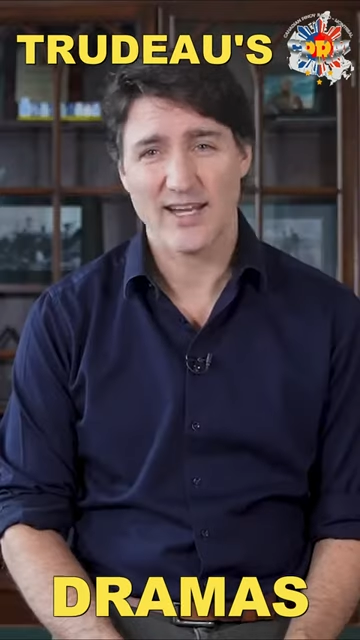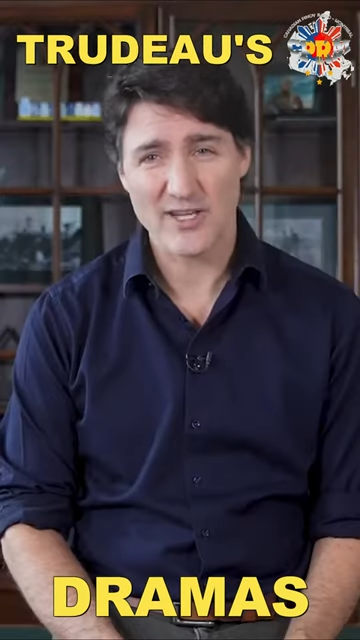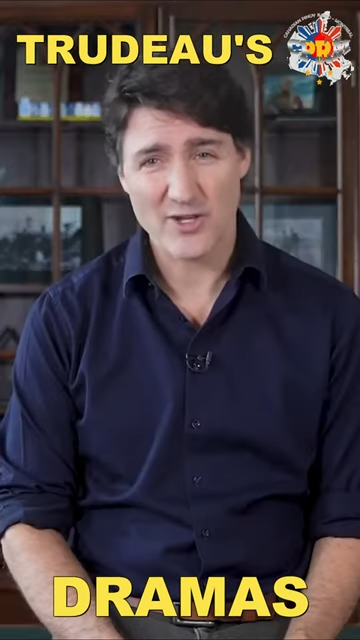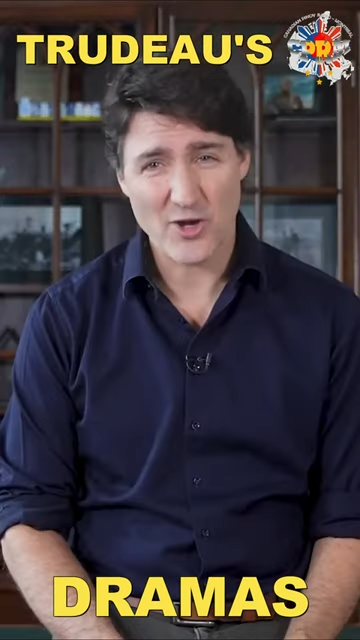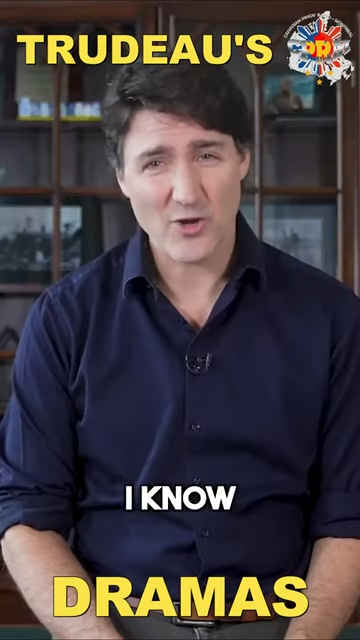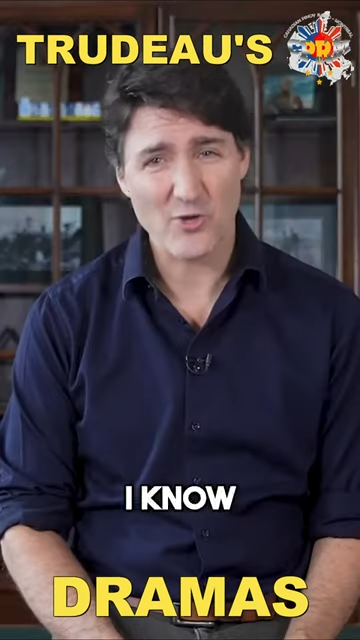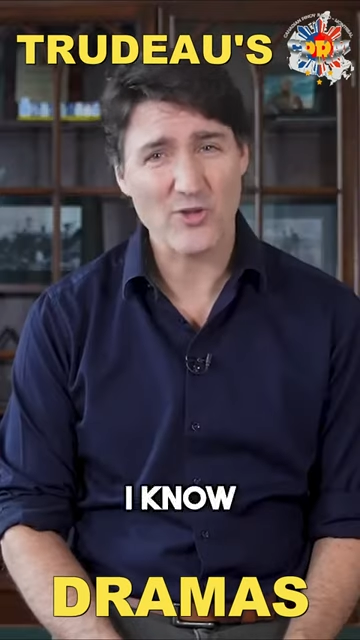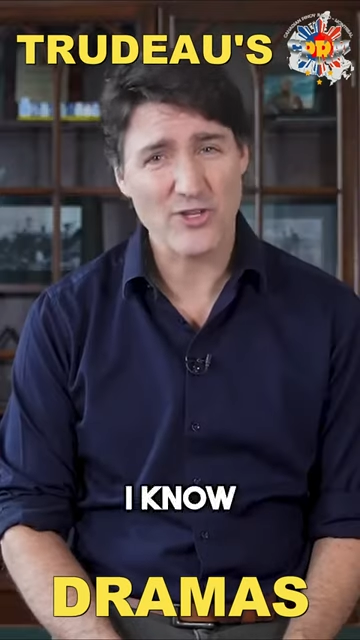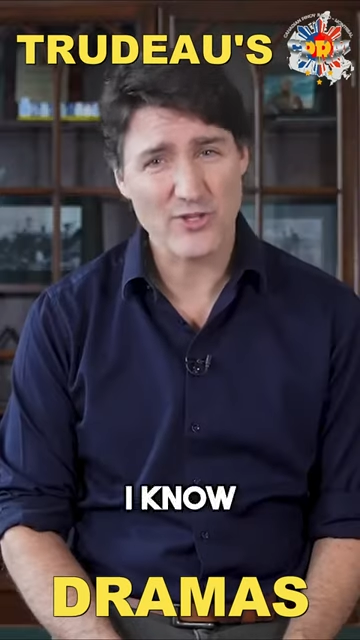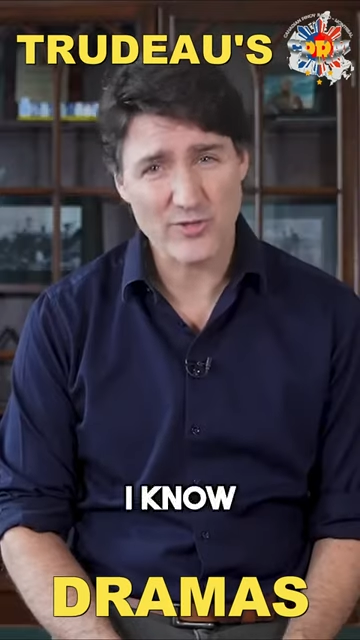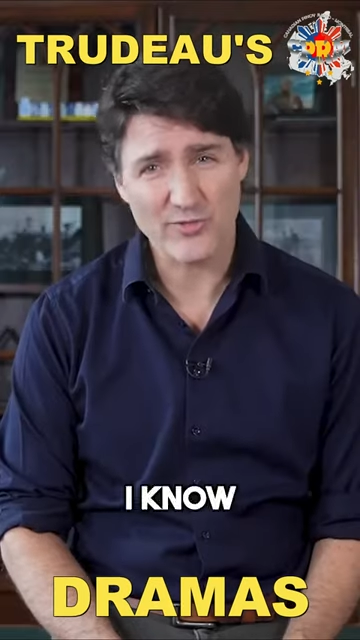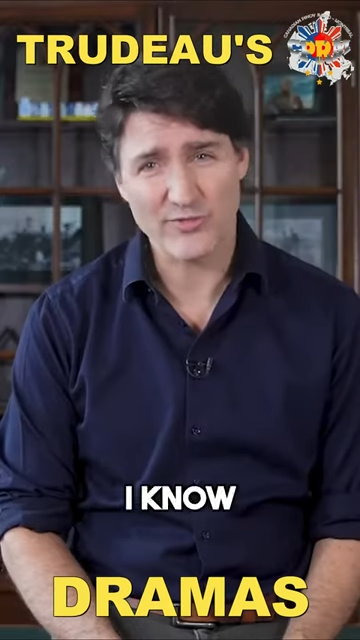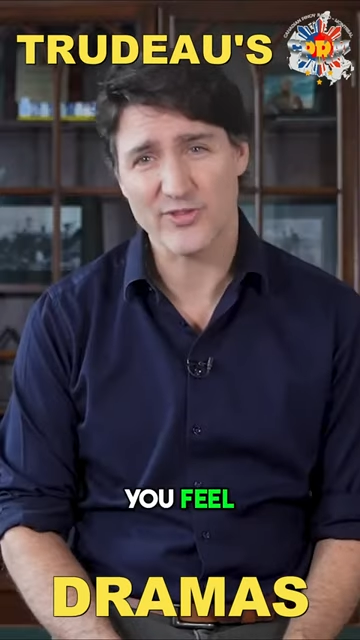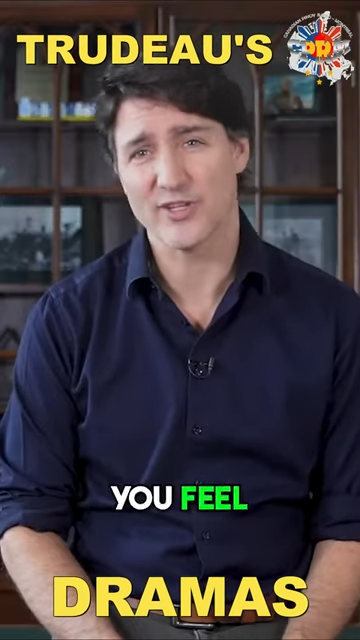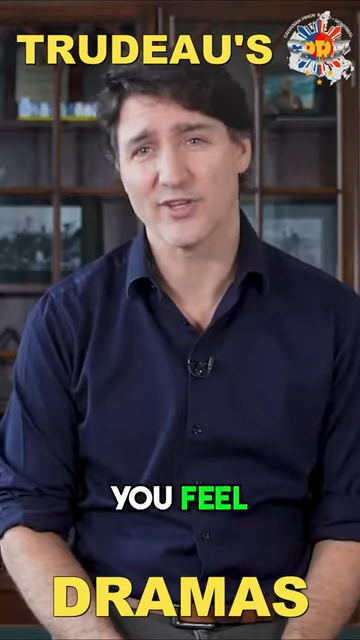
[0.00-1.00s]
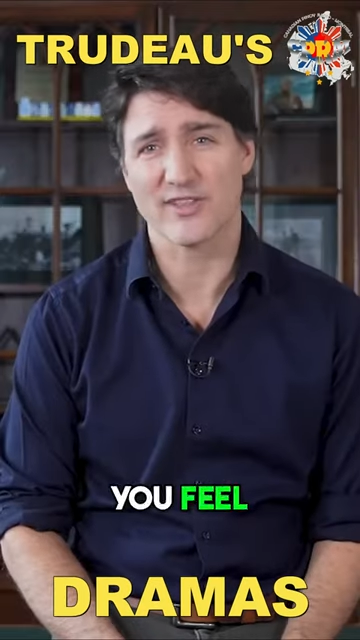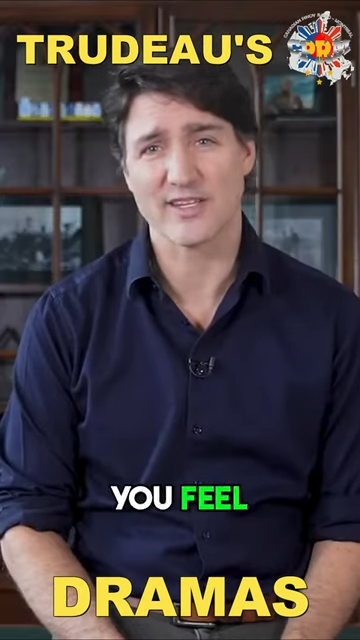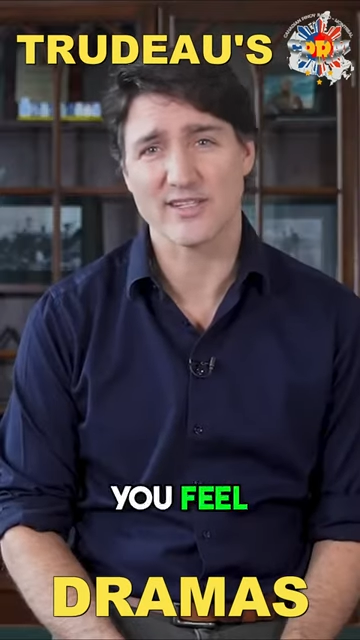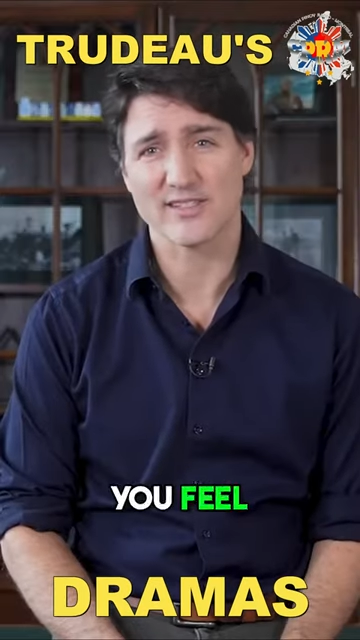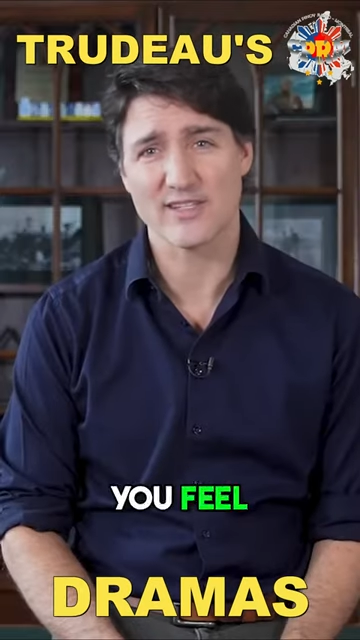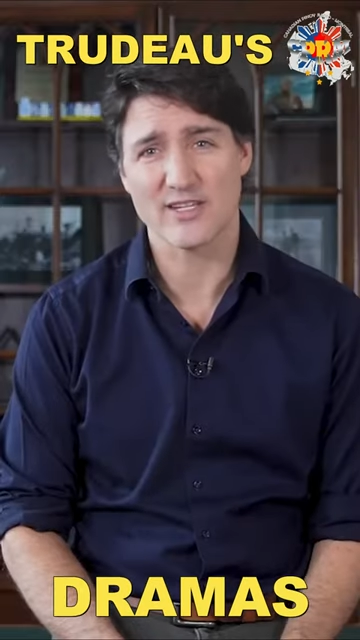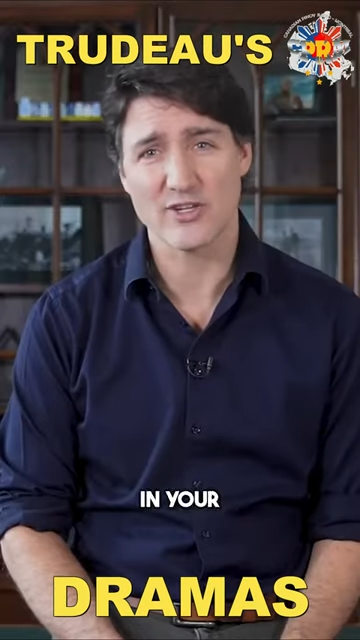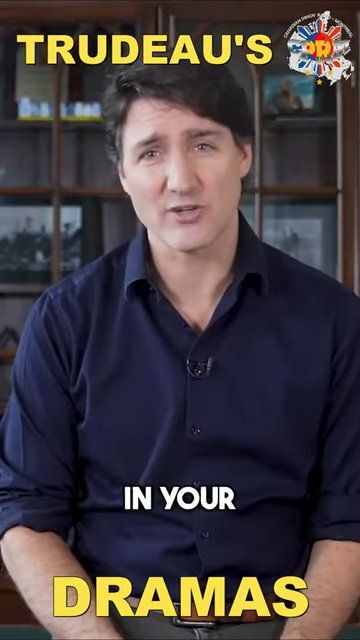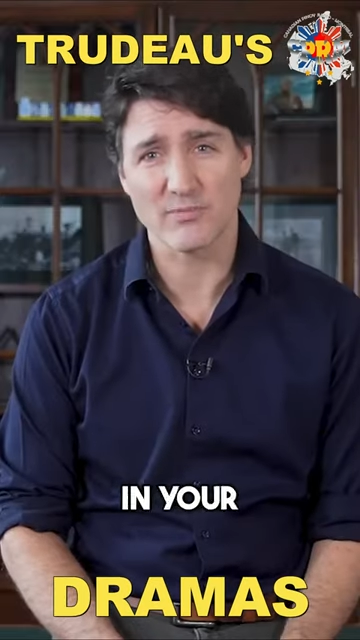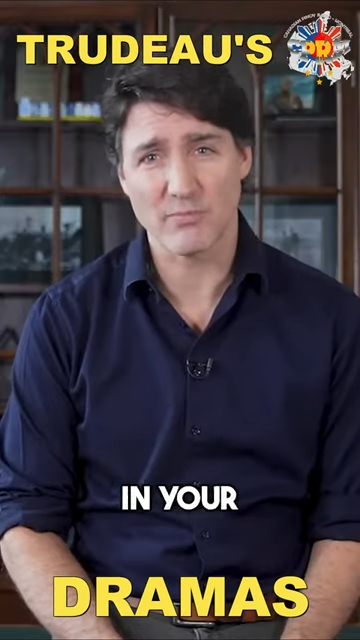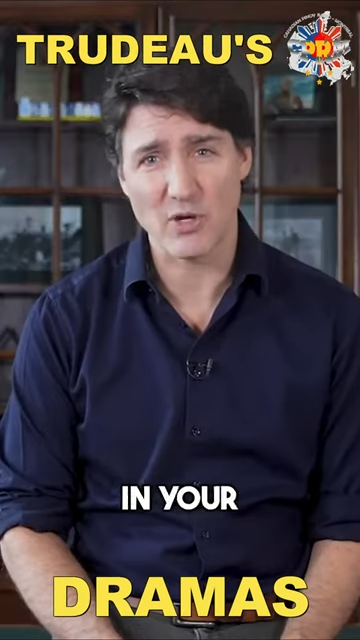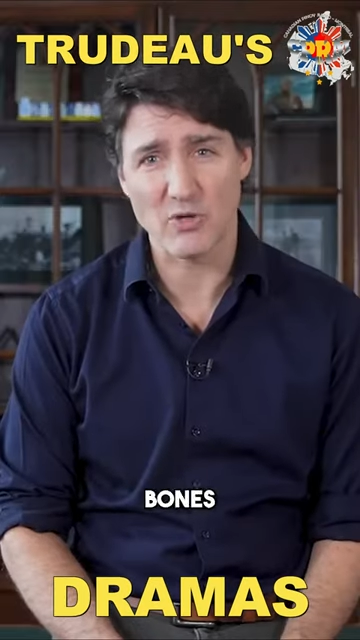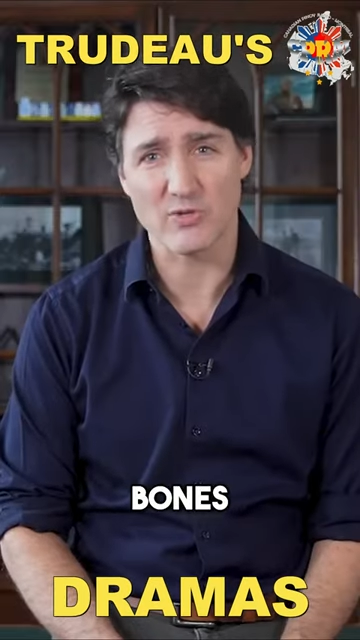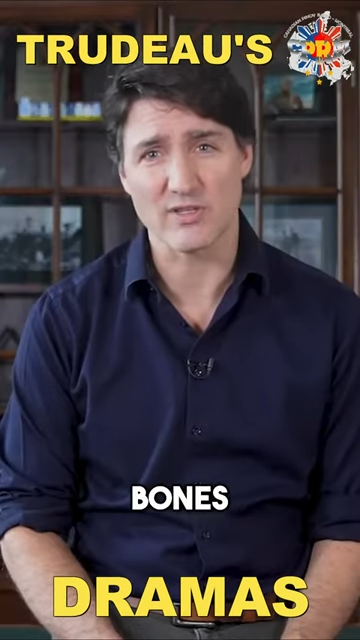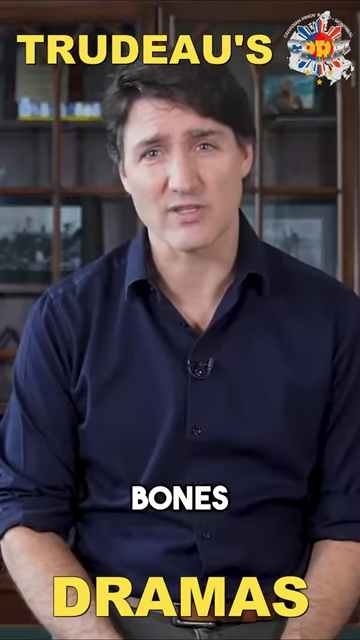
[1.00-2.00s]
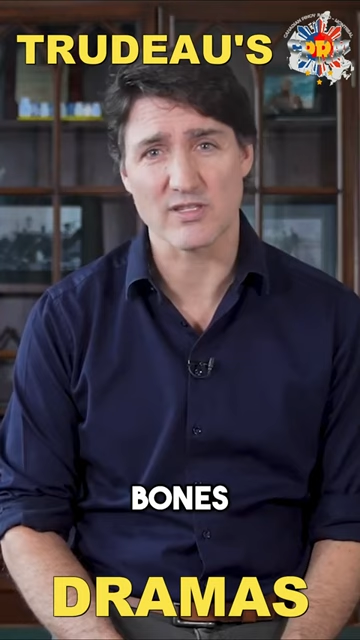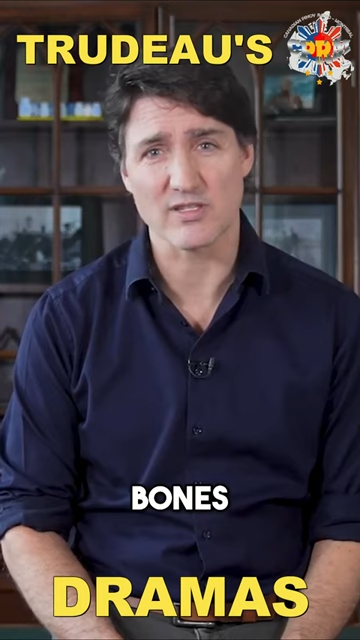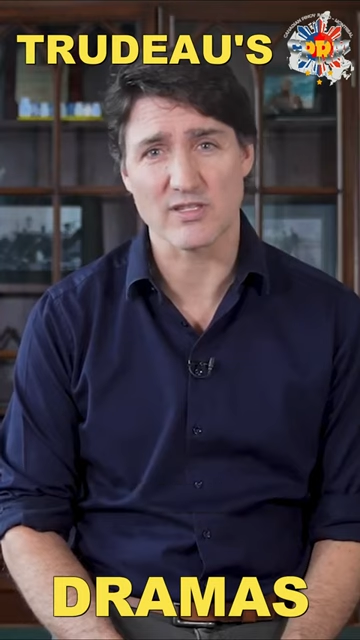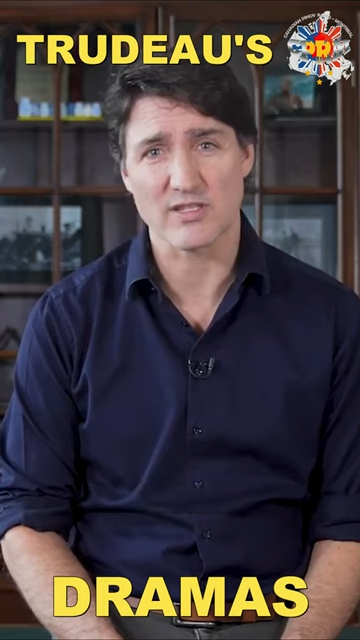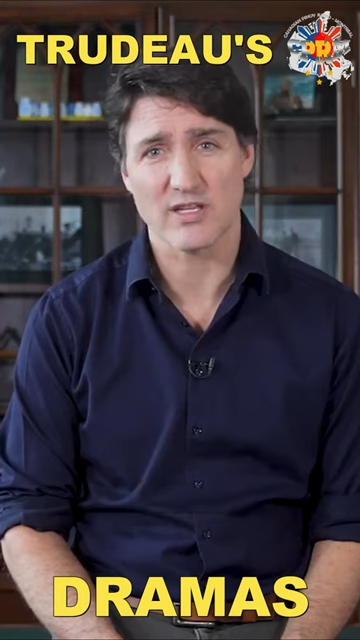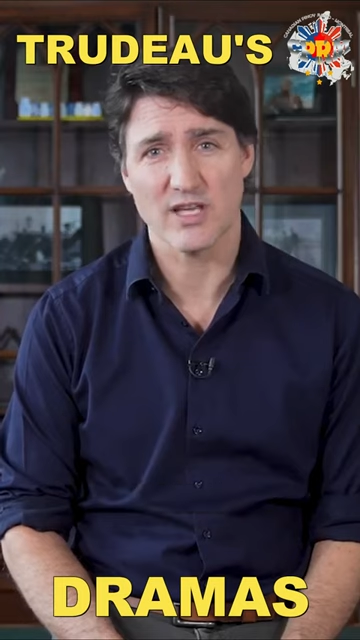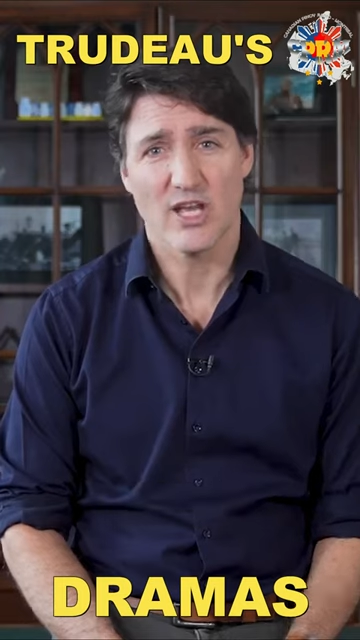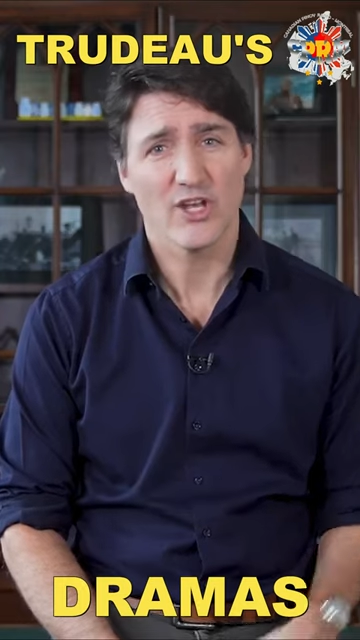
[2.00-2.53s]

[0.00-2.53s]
I know you feel this in your bones.